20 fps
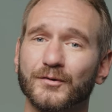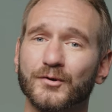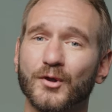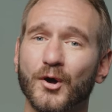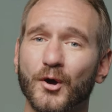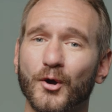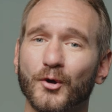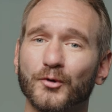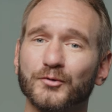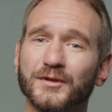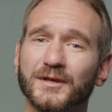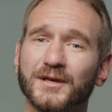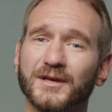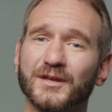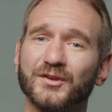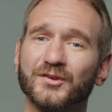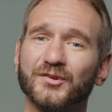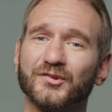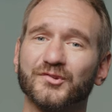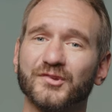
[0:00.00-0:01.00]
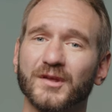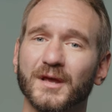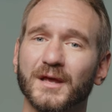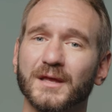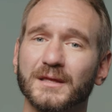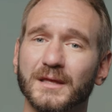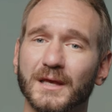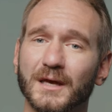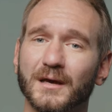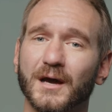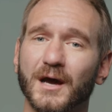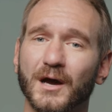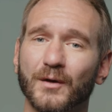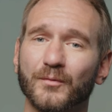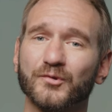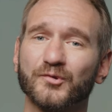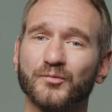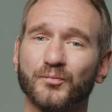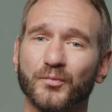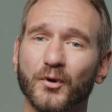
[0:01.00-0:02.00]
Not only can you say, Yeah, I
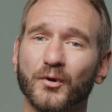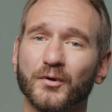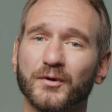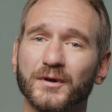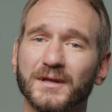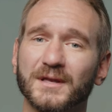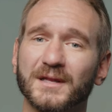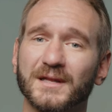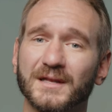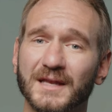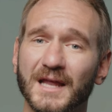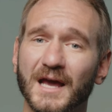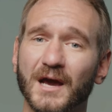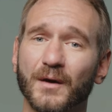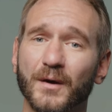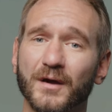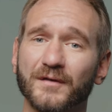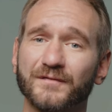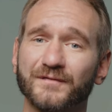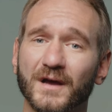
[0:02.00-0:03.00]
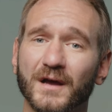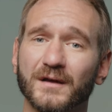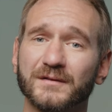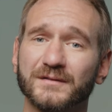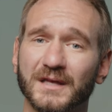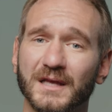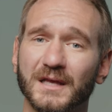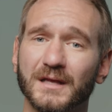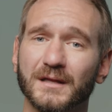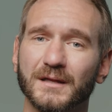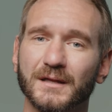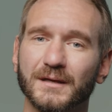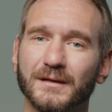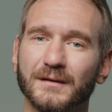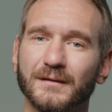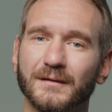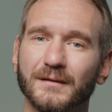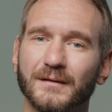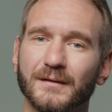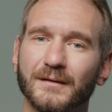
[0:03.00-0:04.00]
was broken and now I found healing,
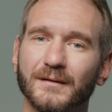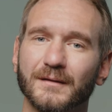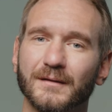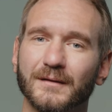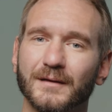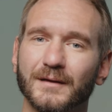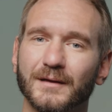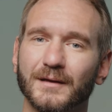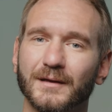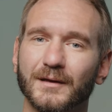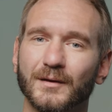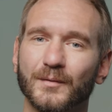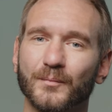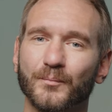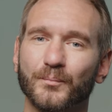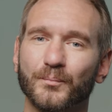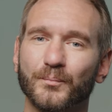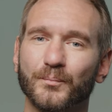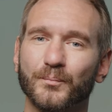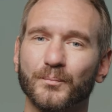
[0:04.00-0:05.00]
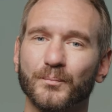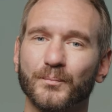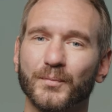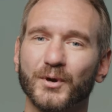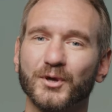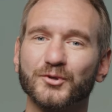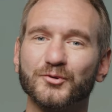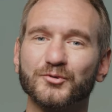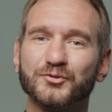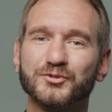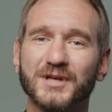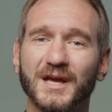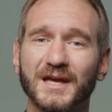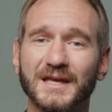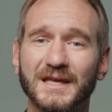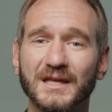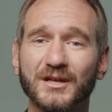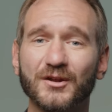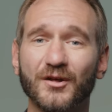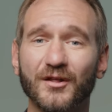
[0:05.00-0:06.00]
but you
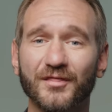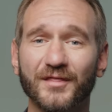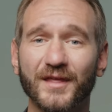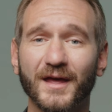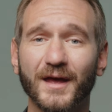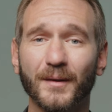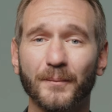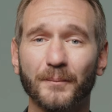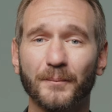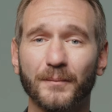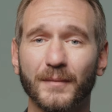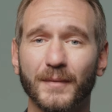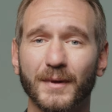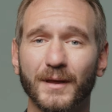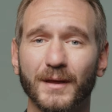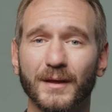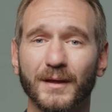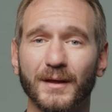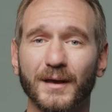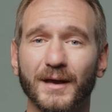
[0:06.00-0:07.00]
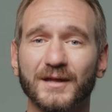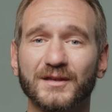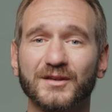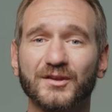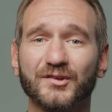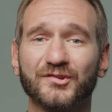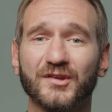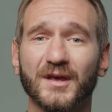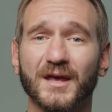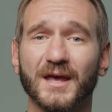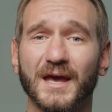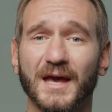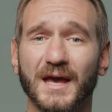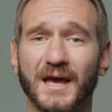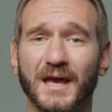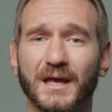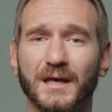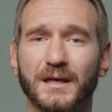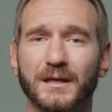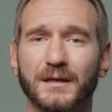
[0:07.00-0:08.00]
check in on them and you say,
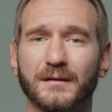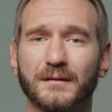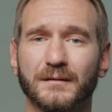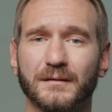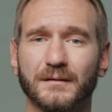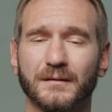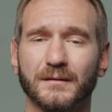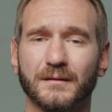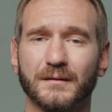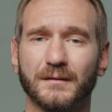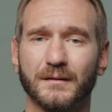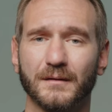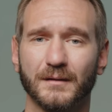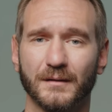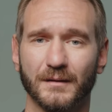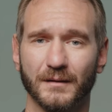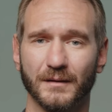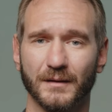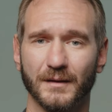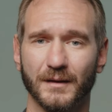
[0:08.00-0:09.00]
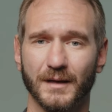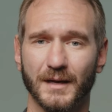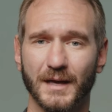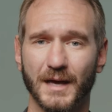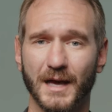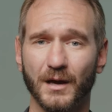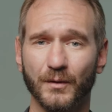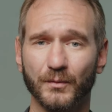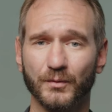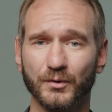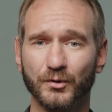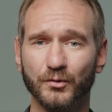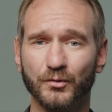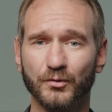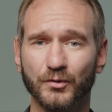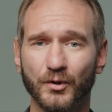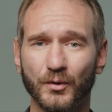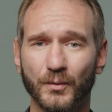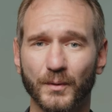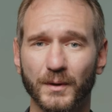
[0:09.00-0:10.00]
Hey, how are
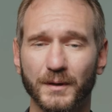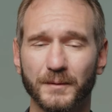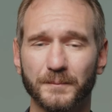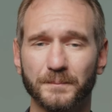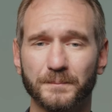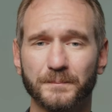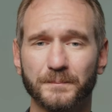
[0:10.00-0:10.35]
you doing?